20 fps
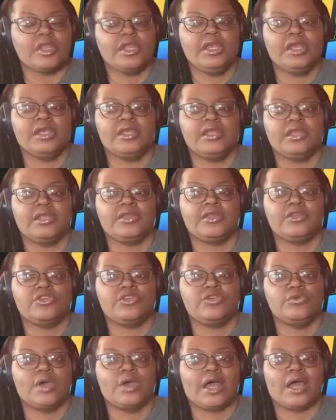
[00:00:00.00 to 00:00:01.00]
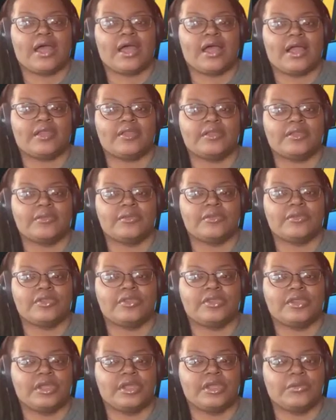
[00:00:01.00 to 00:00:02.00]
and you had
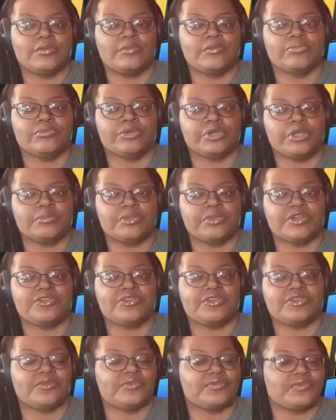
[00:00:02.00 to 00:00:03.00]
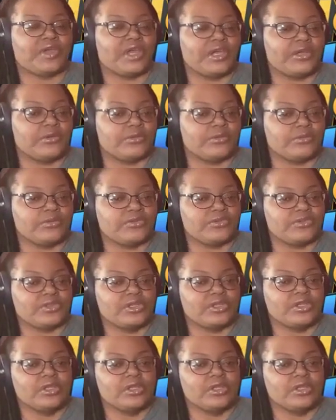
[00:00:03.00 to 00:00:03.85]
them pretty much in the finals,